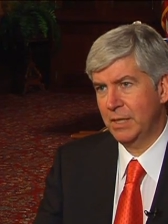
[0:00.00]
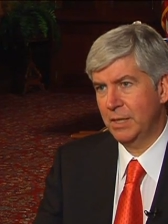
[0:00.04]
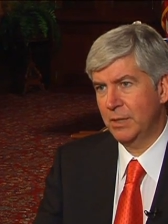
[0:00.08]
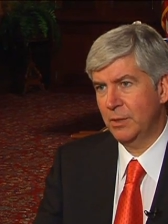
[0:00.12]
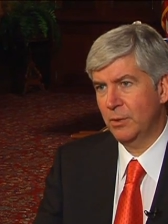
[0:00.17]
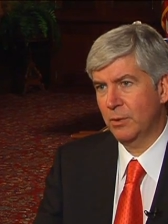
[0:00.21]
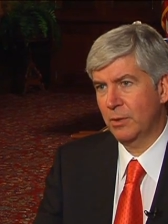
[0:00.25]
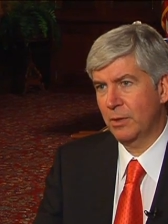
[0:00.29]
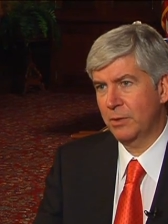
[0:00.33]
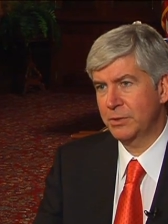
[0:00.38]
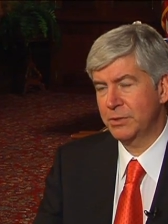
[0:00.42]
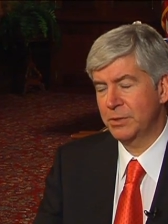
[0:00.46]

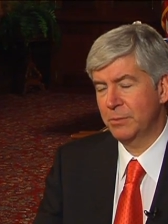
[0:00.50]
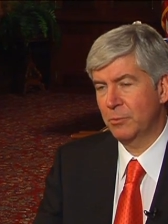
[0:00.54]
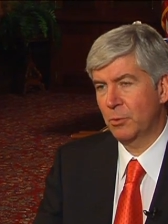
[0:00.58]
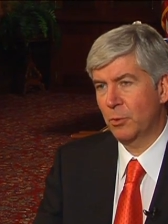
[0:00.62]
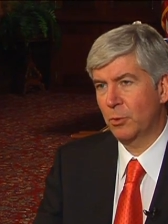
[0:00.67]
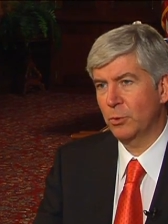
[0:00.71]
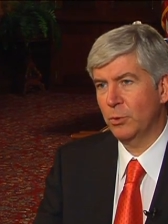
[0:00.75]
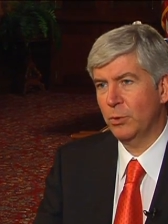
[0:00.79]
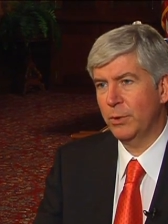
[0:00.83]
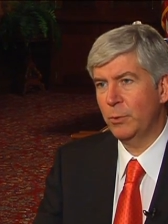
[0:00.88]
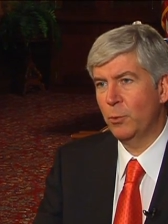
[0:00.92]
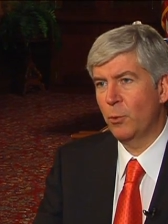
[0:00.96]
here are some
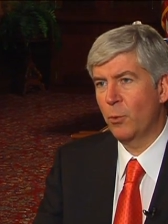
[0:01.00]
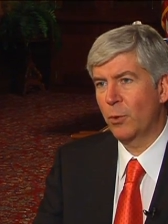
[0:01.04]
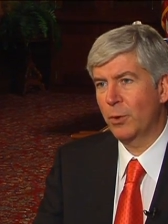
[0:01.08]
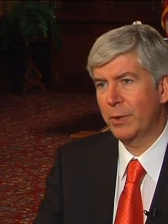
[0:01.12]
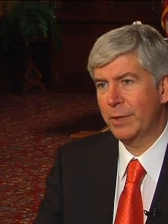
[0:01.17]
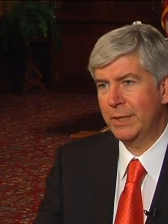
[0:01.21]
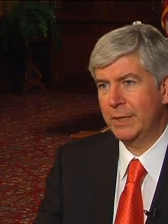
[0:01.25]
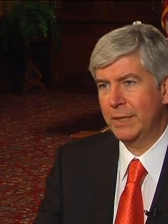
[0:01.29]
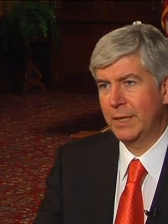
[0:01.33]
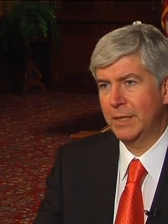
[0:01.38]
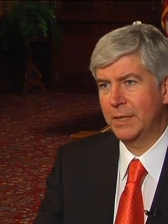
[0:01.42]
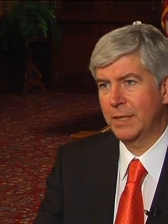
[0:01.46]
early
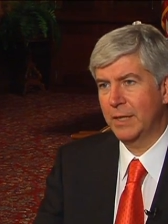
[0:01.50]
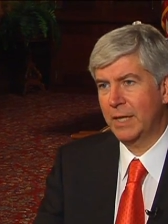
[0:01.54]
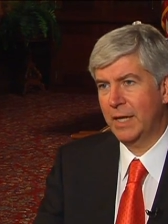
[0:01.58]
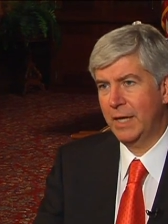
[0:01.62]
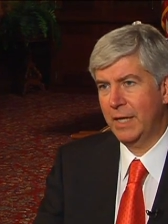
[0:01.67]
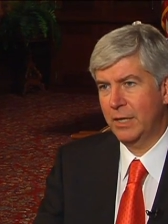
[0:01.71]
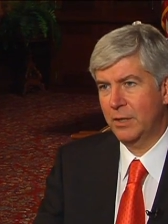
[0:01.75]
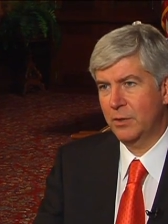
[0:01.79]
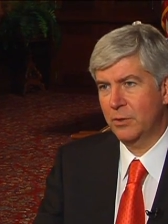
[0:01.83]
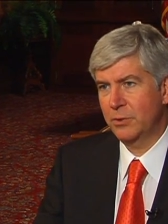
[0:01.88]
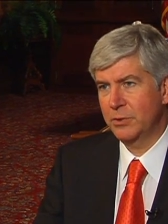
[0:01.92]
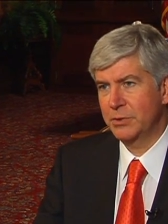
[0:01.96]
warning
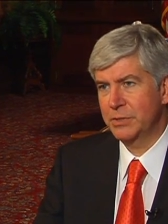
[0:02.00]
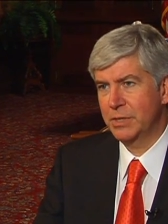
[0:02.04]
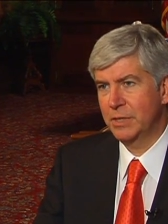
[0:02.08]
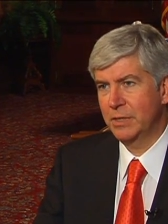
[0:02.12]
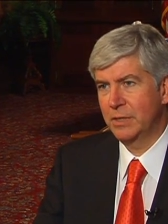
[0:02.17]
indicators,